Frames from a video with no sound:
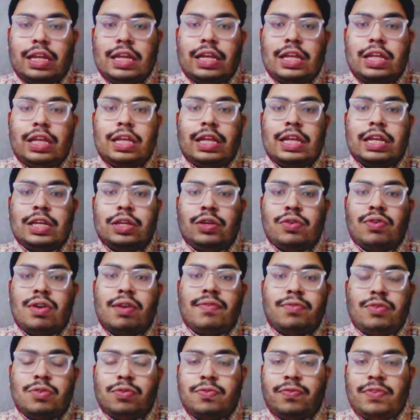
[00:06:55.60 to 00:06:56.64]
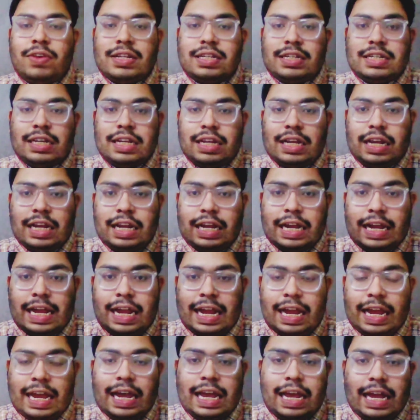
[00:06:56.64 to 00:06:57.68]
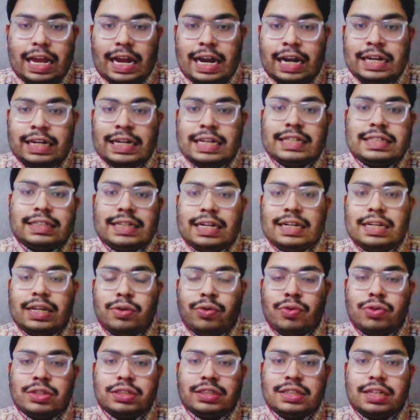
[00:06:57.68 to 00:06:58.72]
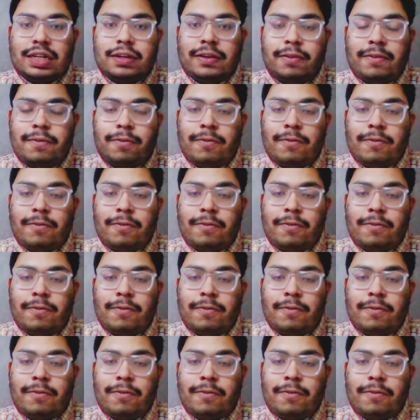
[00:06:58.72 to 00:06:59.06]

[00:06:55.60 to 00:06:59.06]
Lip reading: you have to first understand the question.